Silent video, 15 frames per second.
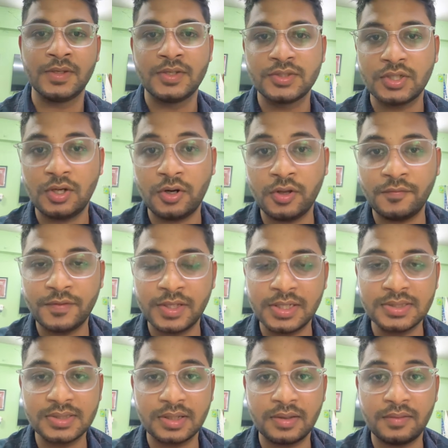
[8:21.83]
So a lot of
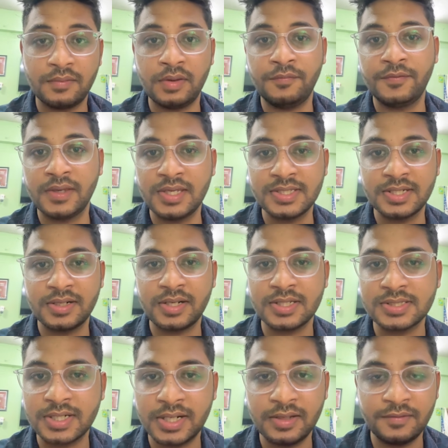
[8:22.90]
things, if he is
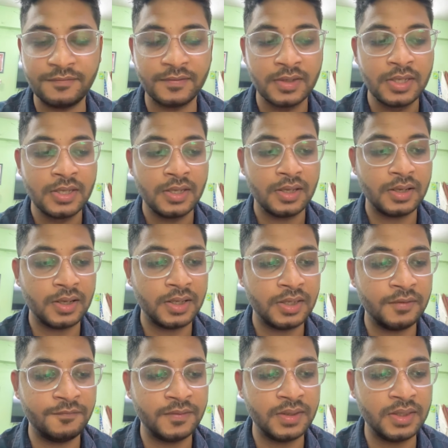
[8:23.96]
interested,
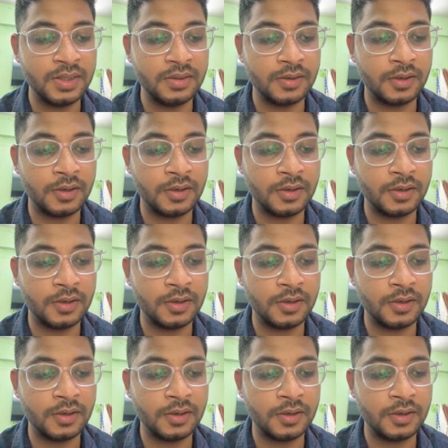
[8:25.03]
if he